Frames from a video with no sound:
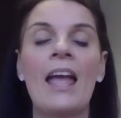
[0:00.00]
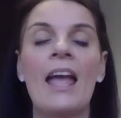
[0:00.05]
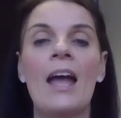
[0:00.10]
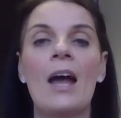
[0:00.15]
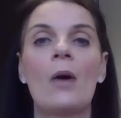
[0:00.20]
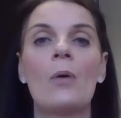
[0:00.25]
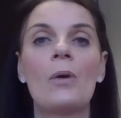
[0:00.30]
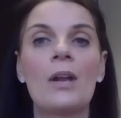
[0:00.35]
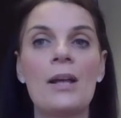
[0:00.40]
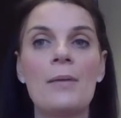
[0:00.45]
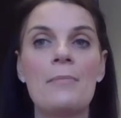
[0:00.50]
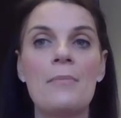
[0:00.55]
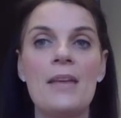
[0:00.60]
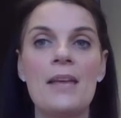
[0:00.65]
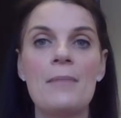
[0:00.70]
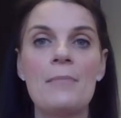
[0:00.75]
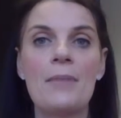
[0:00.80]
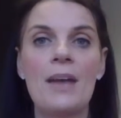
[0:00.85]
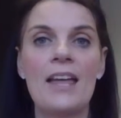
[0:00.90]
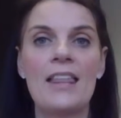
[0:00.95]
What I
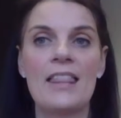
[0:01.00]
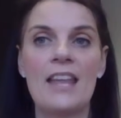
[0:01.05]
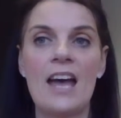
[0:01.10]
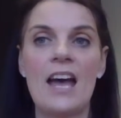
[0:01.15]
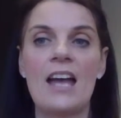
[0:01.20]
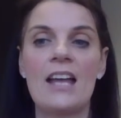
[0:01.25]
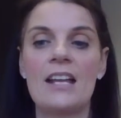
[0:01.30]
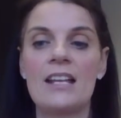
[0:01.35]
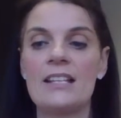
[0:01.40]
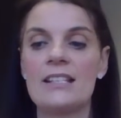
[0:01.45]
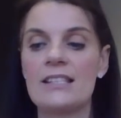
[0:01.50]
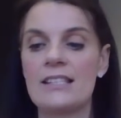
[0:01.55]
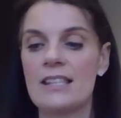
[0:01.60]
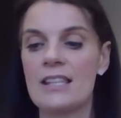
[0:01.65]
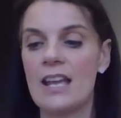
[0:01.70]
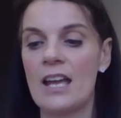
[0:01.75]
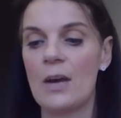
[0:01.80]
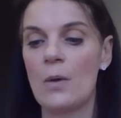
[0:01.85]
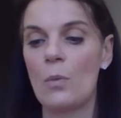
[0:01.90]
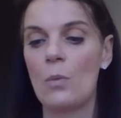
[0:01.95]
mean by that is
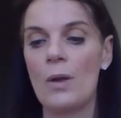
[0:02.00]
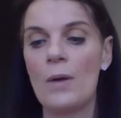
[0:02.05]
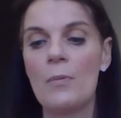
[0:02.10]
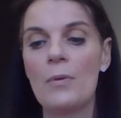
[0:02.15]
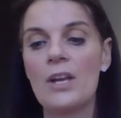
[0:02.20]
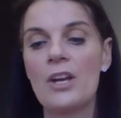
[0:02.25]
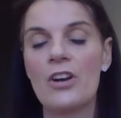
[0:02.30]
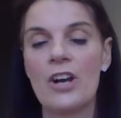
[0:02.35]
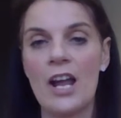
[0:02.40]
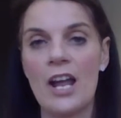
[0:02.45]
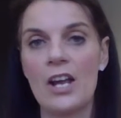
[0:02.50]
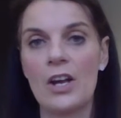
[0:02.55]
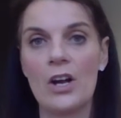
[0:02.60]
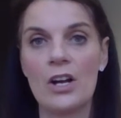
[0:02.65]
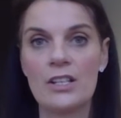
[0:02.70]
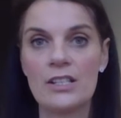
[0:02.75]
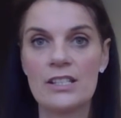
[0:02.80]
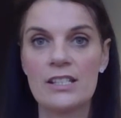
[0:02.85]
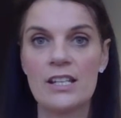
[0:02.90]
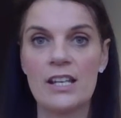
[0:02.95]
that when we create
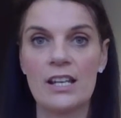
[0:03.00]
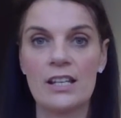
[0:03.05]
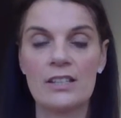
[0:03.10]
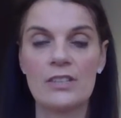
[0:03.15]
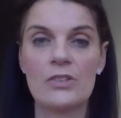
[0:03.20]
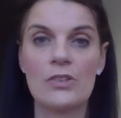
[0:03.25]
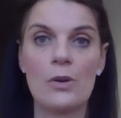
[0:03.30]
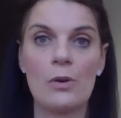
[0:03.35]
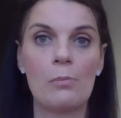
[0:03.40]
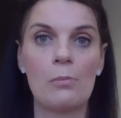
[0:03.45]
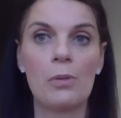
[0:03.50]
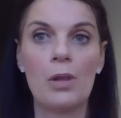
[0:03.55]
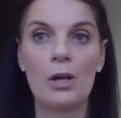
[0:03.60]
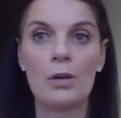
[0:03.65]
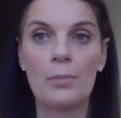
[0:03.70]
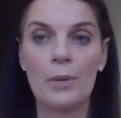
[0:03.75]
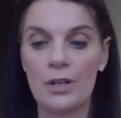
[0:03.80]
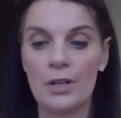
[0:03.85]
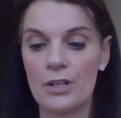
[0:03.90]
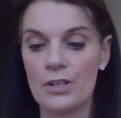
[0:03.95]
content, so a blog
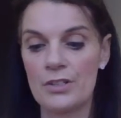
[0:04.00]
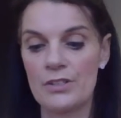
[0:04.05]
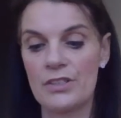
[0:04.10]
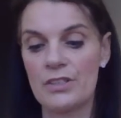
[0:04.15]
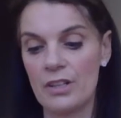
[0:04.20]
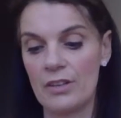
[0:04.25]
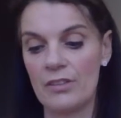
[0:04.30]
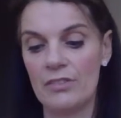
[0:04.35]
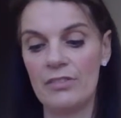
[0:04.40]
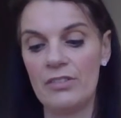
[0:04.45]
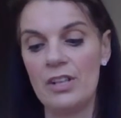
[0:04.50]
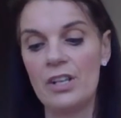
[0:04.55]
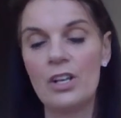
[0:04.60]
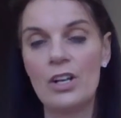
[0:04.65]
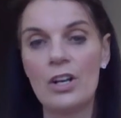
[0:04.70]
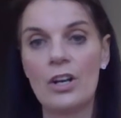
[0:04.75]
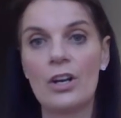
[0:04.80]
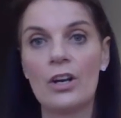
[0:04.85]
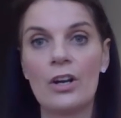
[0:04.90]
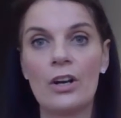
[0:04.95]
post, a
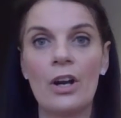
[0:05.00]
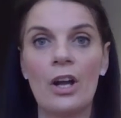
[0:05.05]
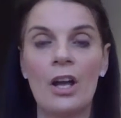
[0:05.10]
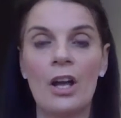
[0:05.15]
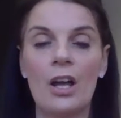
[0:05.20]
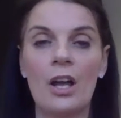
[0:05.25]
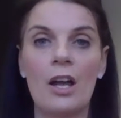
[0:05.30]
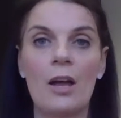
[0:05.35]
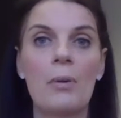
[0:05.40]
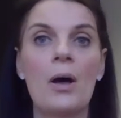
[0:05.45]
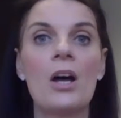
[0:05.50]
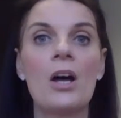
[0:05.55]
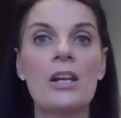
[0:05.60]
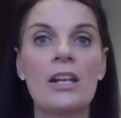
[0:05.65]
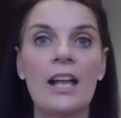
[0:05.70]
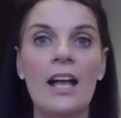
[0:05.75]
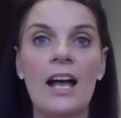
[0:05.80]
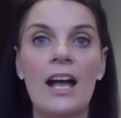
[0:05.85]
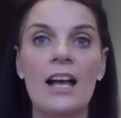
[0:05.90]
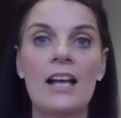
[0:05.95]
video, a
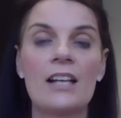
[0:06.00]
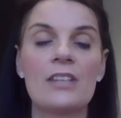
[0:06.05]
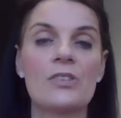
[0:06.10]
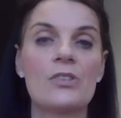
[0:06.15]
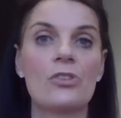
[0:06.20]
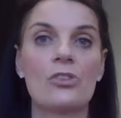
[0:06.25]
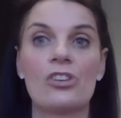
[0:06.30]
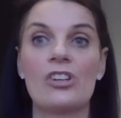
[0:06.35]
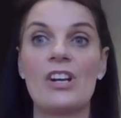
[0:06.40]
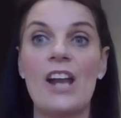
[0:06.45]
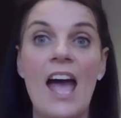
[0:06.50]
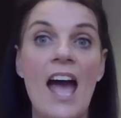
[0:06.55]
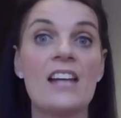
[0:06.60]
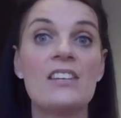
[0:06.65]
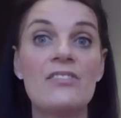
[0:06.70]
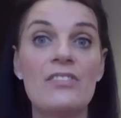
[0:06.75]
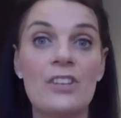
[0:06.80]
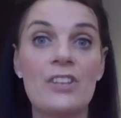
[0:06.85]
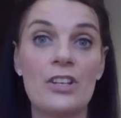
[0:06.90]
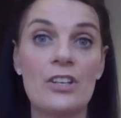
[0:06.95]
podcast, or an
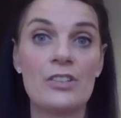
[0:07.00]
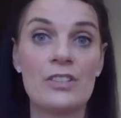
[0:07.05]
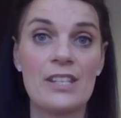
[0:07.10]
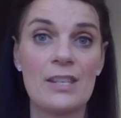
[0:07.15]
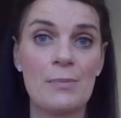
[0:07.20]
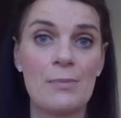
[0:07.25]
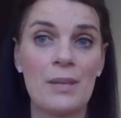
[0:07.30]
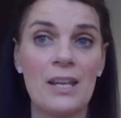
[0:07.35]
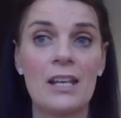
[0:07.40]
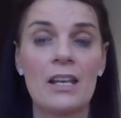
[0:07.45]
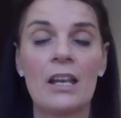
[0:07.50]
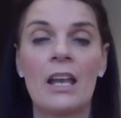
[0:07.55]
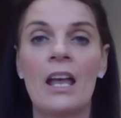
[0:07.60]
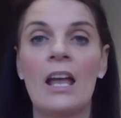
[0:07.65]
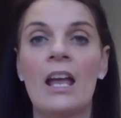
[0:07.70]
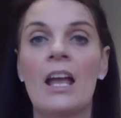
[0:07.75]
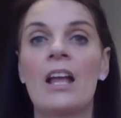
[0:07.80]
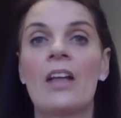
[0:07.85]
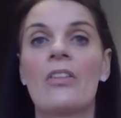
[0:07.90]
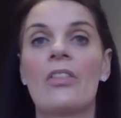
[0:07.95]
advert or something,
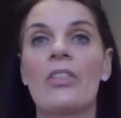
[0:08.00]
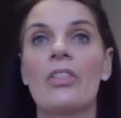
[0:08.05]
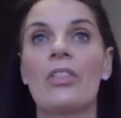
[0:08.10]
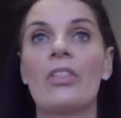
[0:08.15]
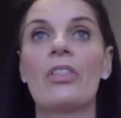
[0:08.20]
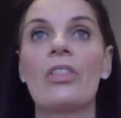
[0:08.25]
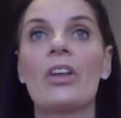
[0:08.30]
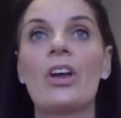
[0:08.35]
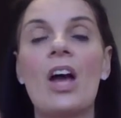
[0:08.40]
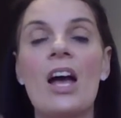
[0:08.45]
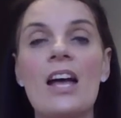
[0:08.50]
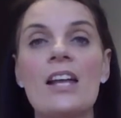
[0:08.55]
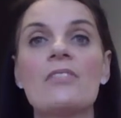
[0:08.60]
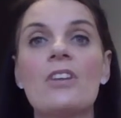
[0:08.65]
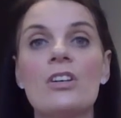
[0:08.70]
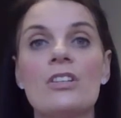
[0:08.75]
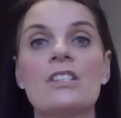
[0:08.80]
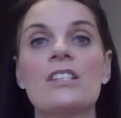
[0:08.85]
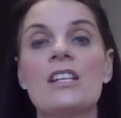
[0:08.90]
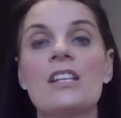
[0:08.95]
the kind of
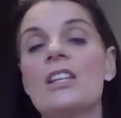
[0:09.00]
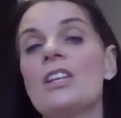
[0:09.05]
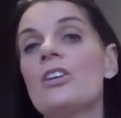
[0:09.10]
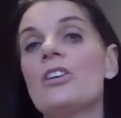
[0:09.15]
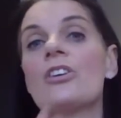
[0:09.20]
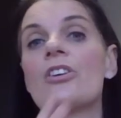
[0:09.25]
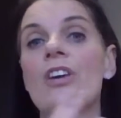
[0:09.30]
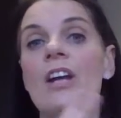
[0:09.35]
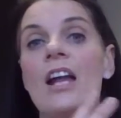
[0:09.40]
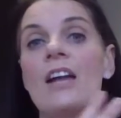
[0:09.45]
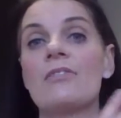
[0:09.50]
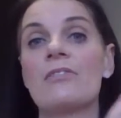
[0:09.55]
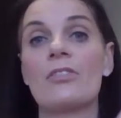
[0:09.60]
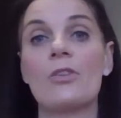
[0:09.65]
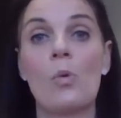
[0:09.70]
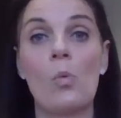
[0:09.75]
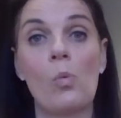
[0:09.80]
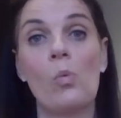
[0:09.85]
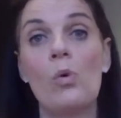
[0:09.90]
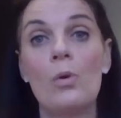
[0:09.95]
content that you create for a
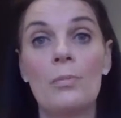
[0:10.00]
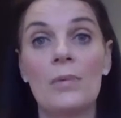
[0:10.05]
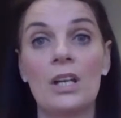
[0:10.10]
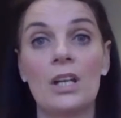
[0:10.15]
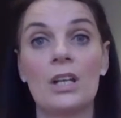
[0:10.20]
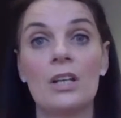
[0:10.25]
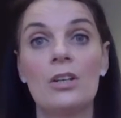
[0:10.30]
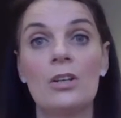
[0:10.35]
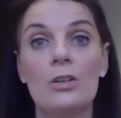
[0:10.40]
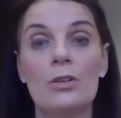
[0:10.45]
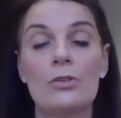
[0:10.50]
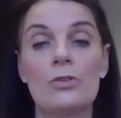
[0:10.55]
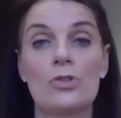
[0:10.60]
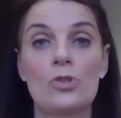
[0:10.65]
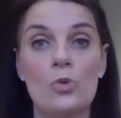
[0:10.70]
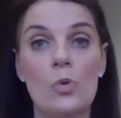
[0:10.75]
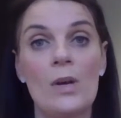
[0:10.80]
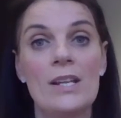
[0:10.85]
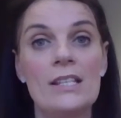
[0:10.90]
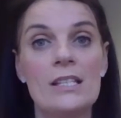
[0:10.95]
woman who's
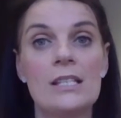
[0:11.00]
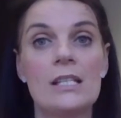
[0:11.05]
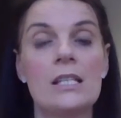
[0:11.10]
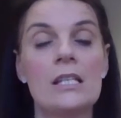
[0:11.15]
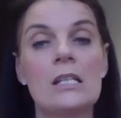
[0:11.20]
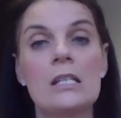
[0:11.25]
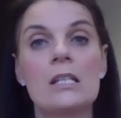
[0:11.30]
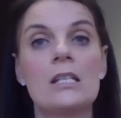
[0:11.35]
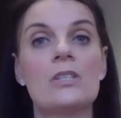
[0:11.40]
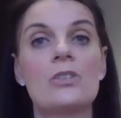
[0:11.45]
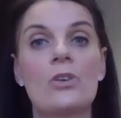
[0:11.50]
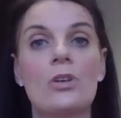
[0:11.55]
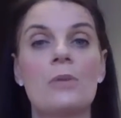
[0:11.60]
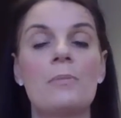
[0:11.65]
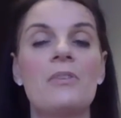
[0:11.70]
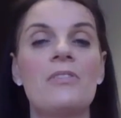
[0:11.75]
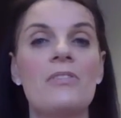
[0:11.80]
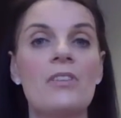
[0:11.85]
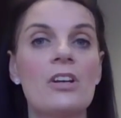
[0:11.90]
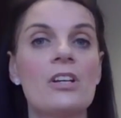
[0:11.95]
20 is going to
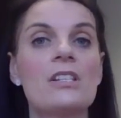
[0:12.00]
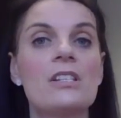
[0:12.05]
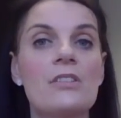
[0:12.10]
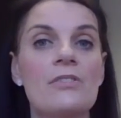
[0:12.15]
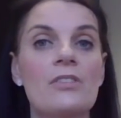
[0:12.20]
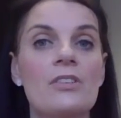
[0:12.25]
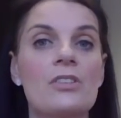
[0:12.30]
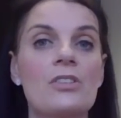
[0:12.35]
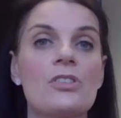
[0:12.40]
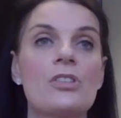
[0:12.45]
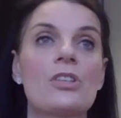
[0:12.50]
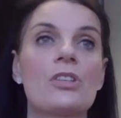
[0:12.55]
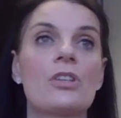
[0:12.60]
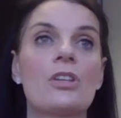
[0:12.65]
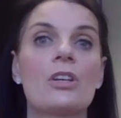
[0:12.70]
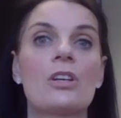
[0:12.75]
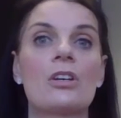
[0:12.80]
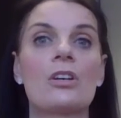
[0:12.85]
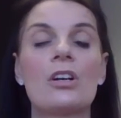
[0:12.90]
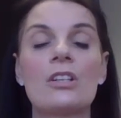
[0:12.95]
be very different to
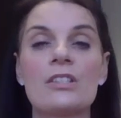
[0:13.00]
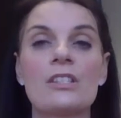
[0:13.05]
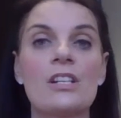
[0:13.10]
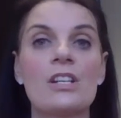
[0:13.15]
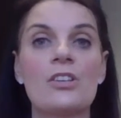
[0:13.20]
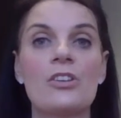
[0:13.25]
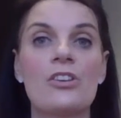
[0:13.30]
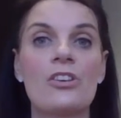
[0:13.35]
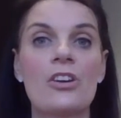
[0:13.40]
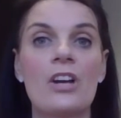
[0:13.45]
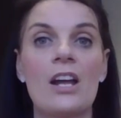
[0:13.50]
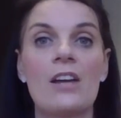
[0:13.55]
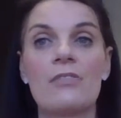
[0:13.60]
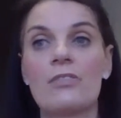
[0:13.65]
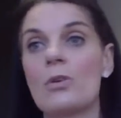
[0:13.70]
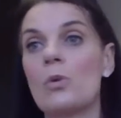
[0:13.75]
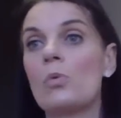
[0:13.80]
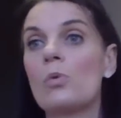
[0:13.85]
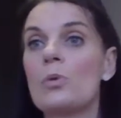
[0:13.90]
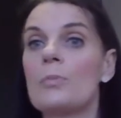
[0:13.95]
the content you create for
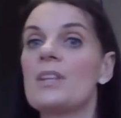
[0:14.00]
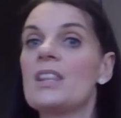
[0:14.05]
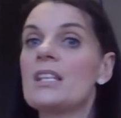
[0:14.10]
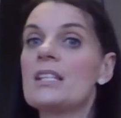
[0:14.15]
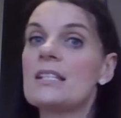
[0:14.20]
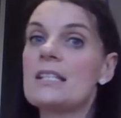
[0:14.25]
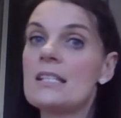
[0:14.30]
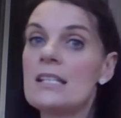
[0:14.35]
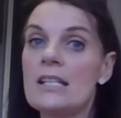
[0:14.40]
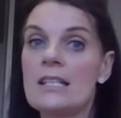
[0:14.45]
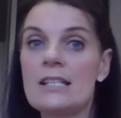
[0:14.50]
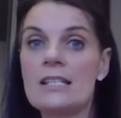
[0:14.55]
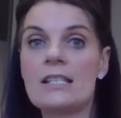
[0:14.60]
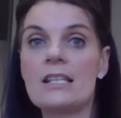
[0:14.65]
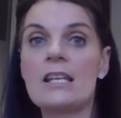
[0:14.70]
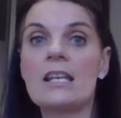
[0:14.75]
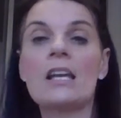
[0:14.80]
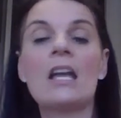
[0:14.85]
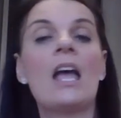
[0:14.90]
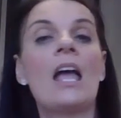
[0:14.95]
a woman that's
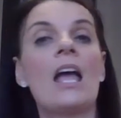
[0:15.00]
60.